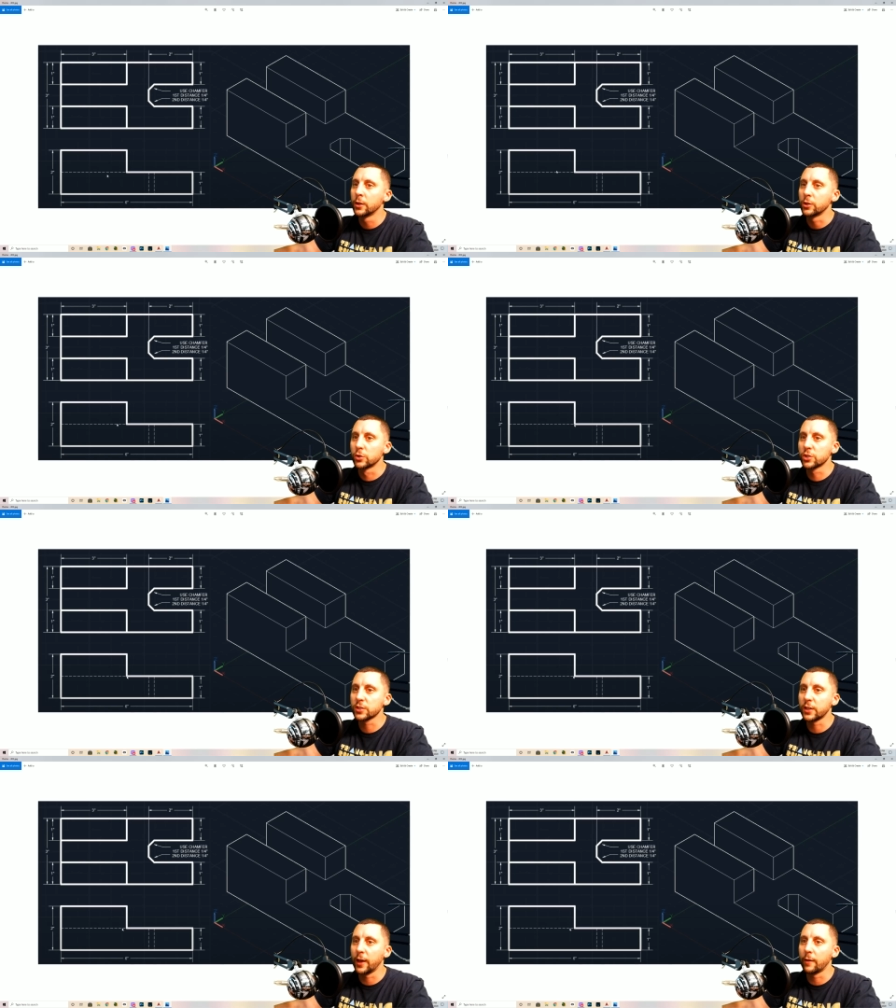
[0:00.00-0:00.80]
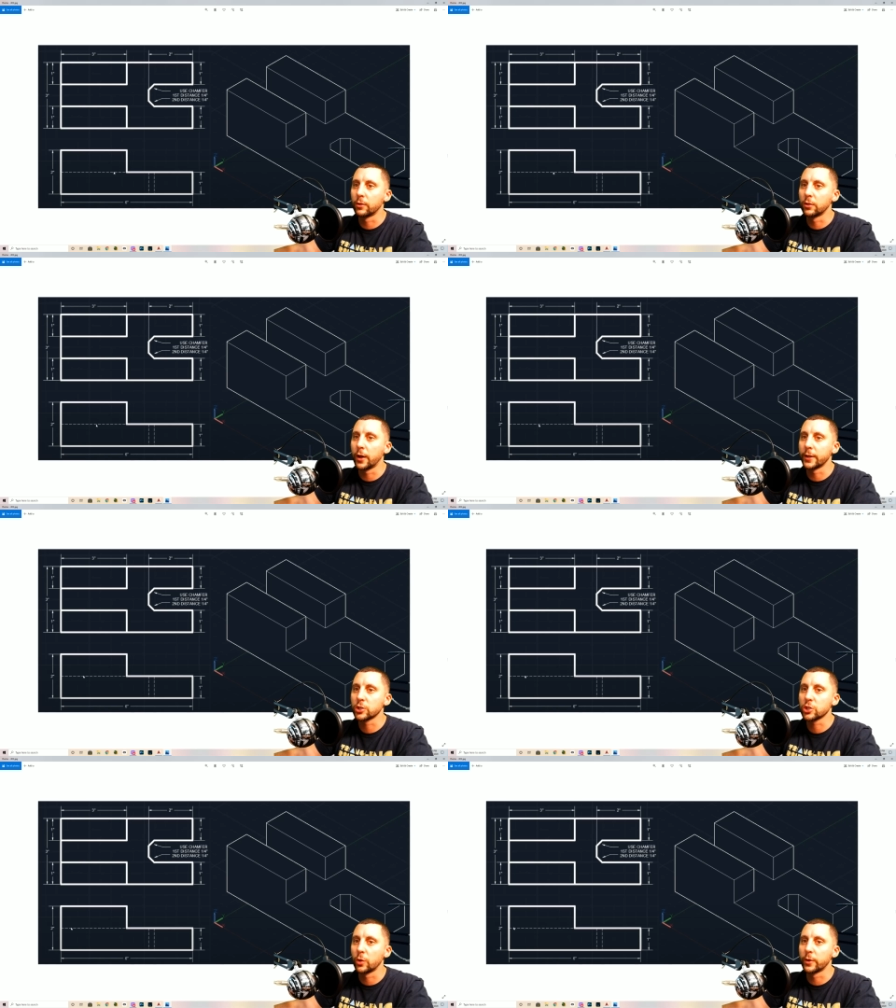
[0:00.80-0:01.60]
you're just going to have a line
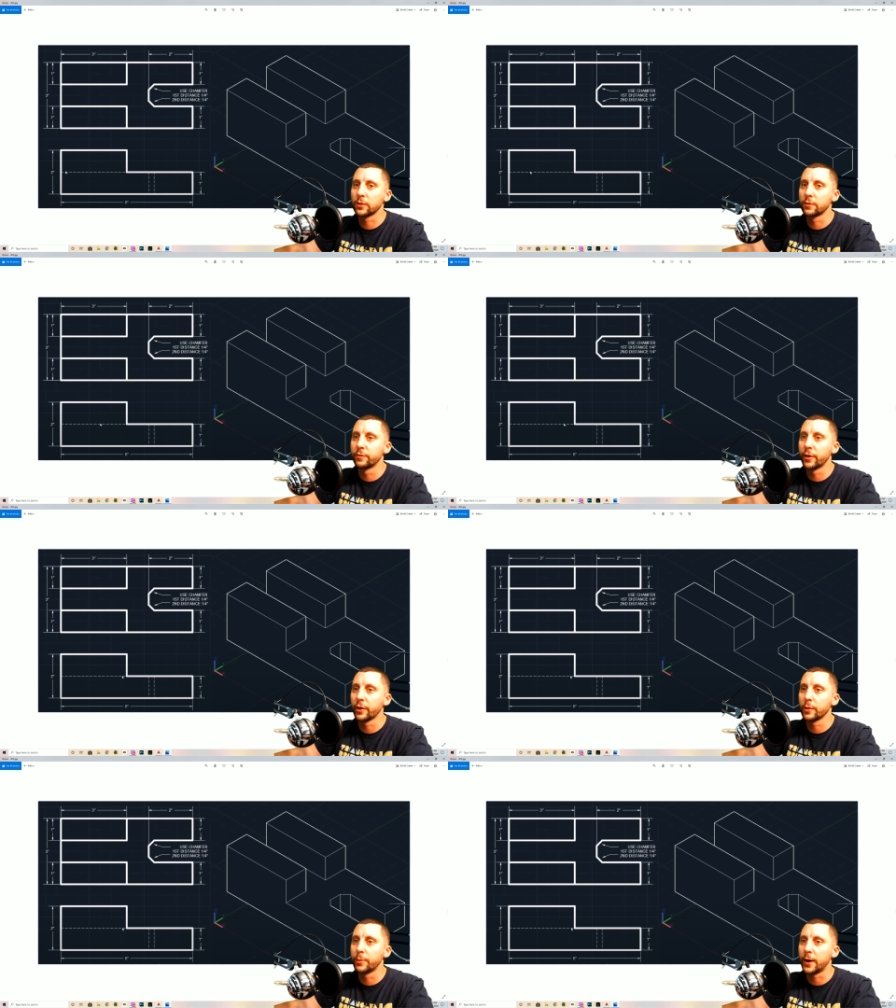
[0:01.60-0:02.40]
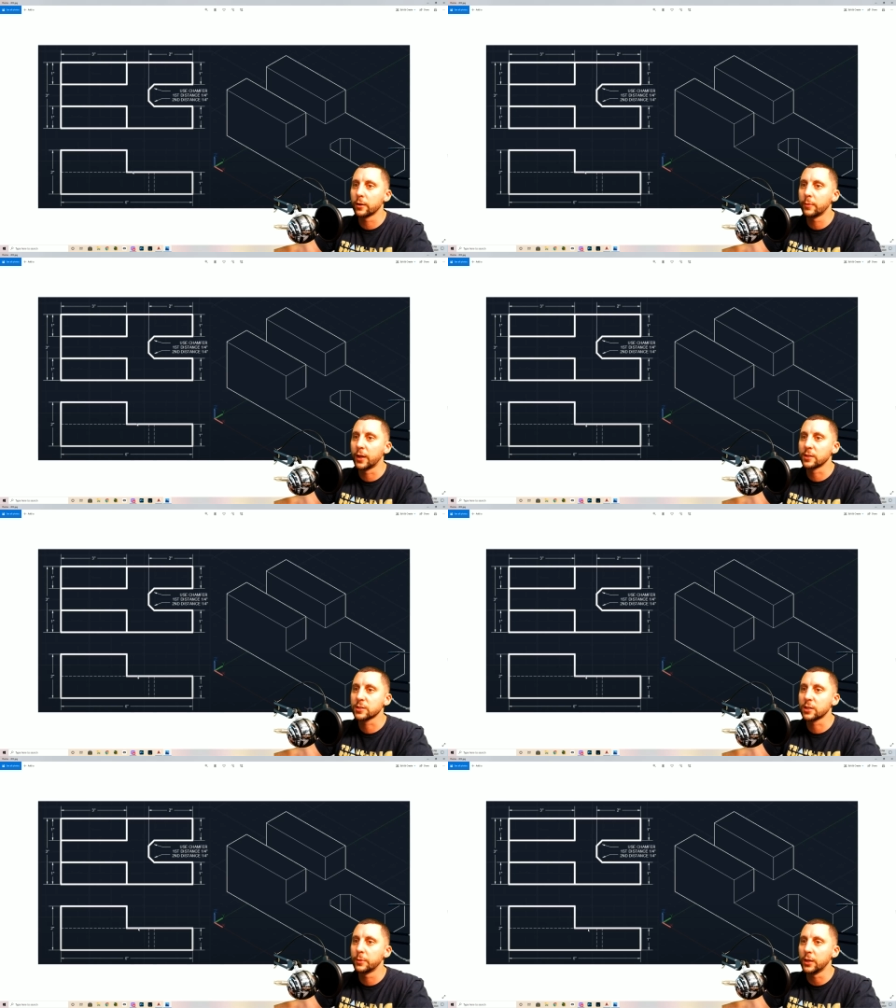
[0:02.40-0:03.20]
showing the very bottom and it's
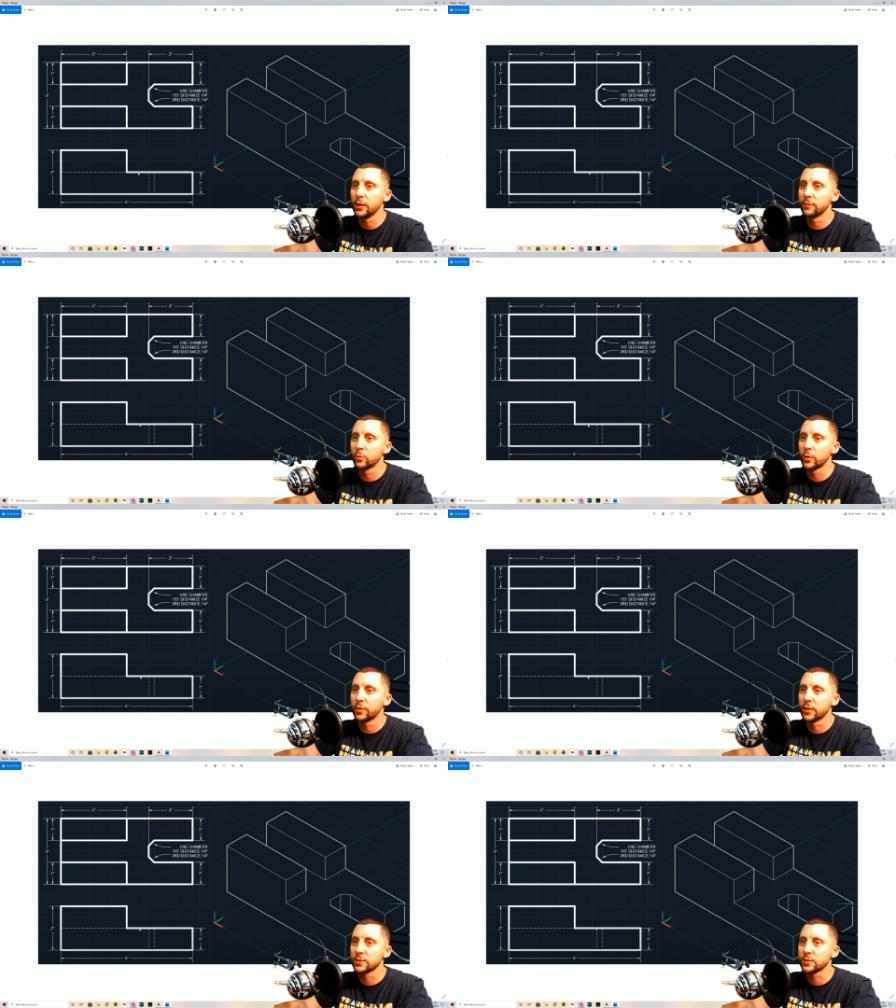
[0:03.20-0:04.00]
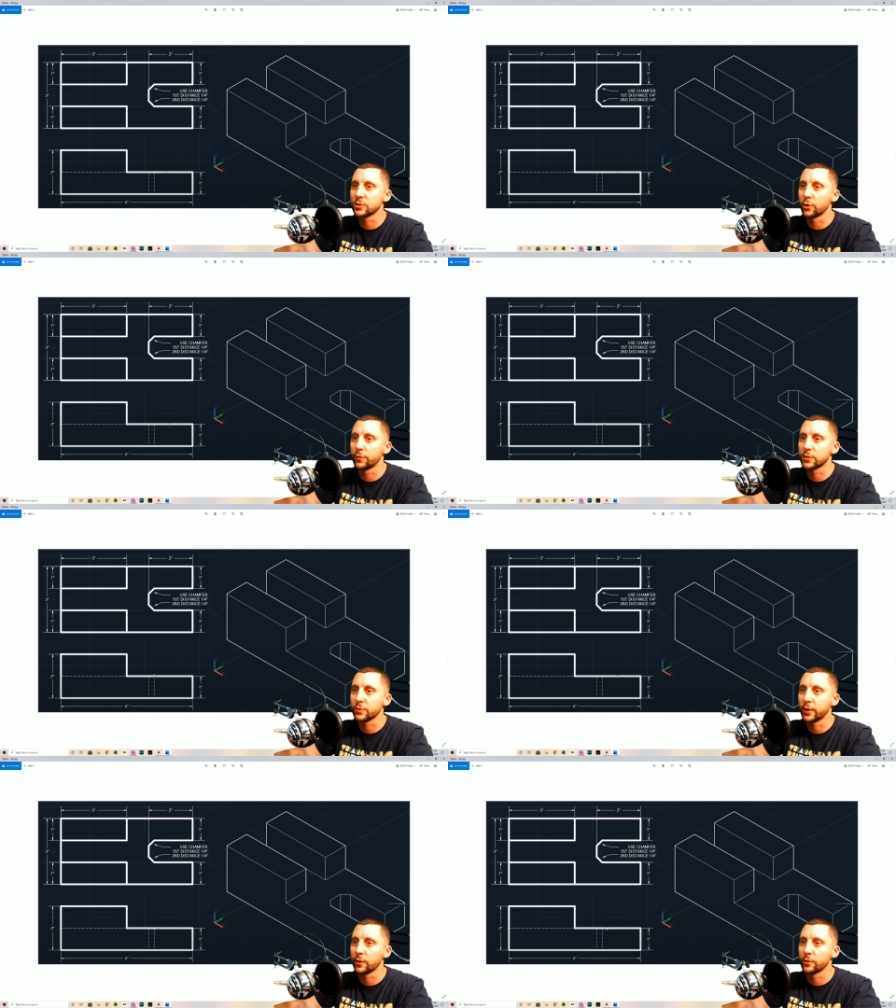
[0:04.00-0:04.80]
going to be even with this surface
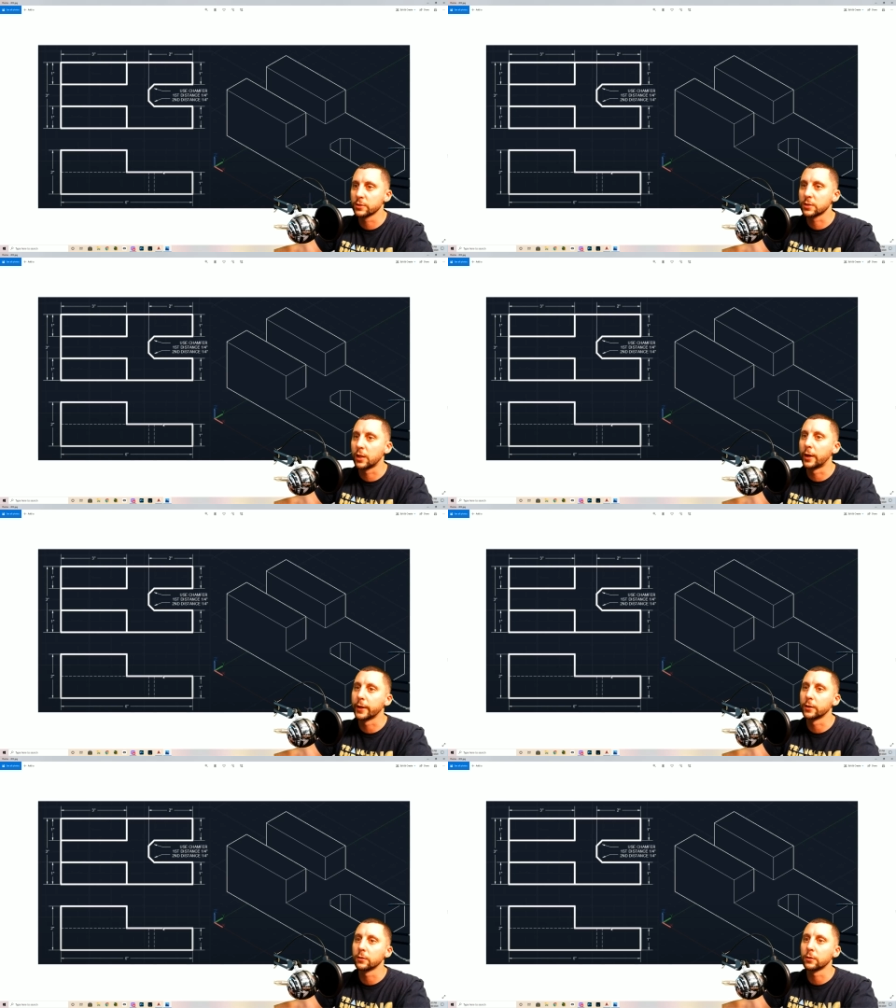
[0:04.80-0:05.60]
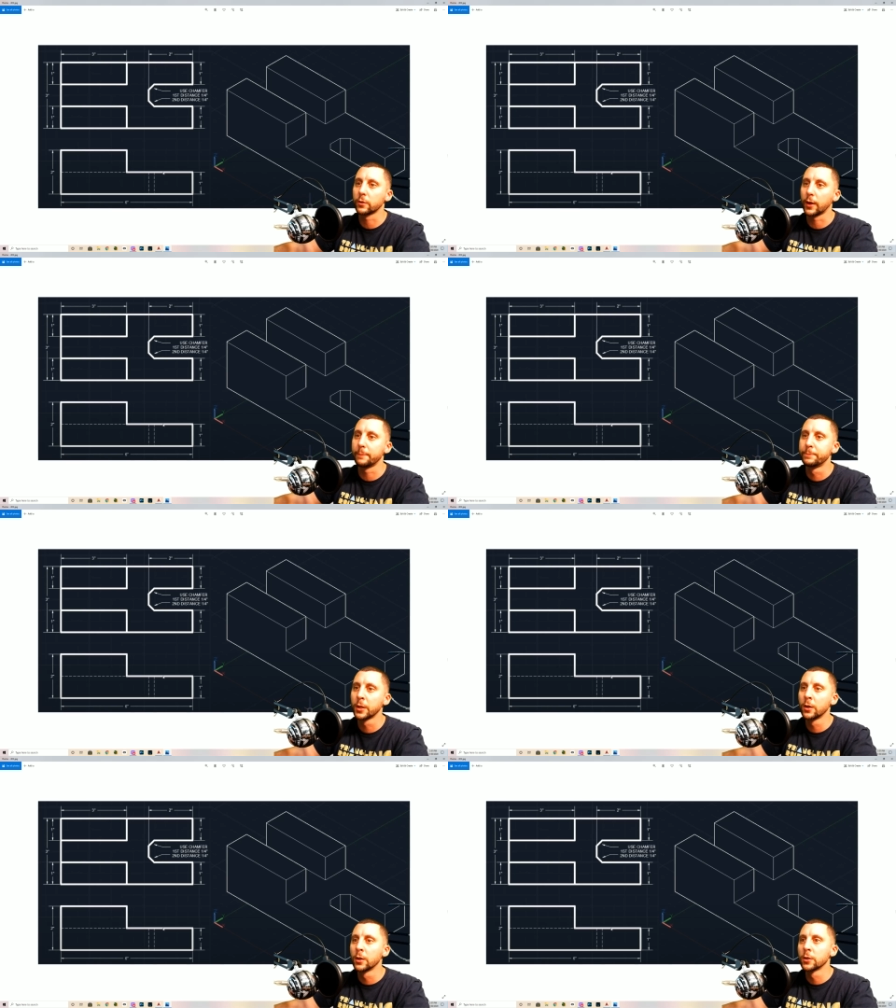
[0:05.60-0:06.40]
right here, this line. Okay,
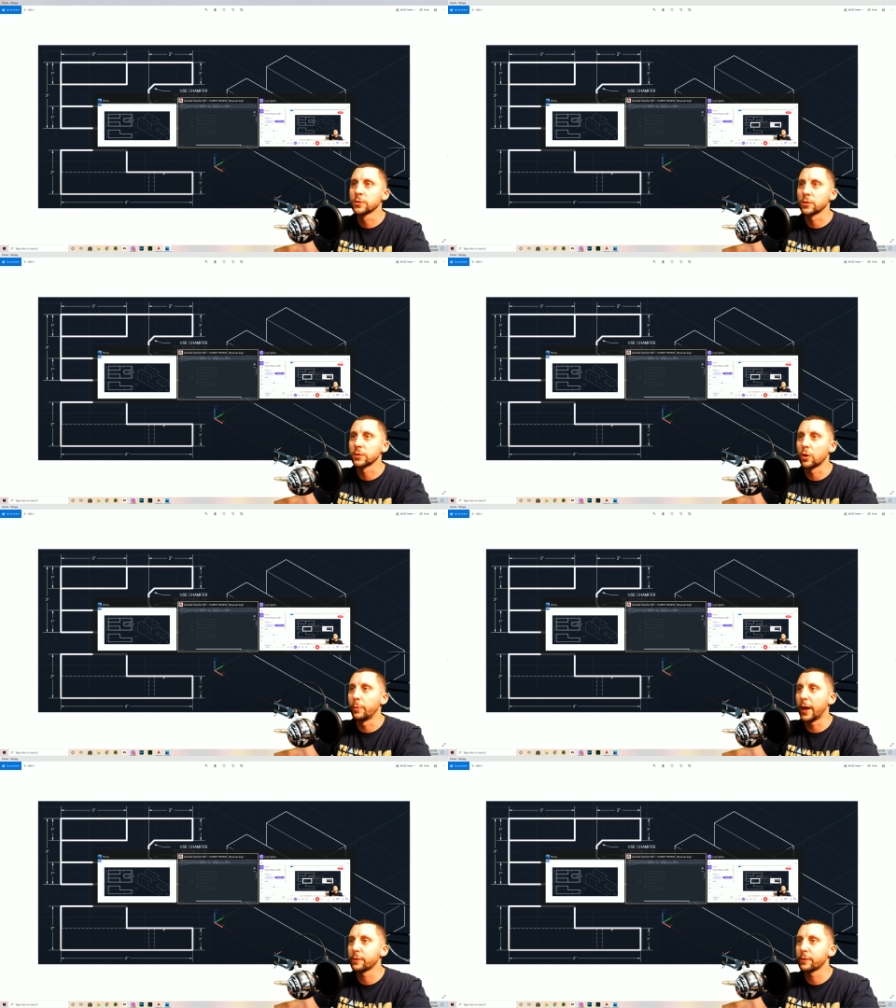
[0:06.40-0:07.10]
so let's go back